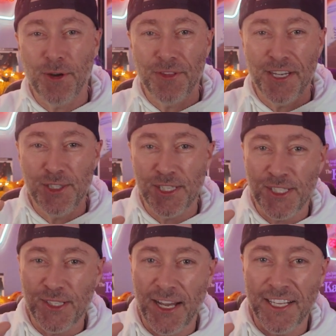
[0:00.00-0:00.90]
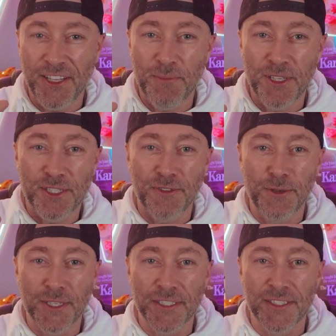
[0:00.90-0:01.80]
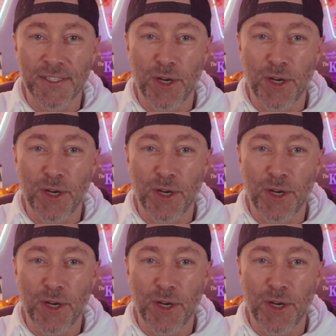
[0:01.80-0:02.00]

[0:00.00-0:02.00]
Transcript: where they just slightly misfocus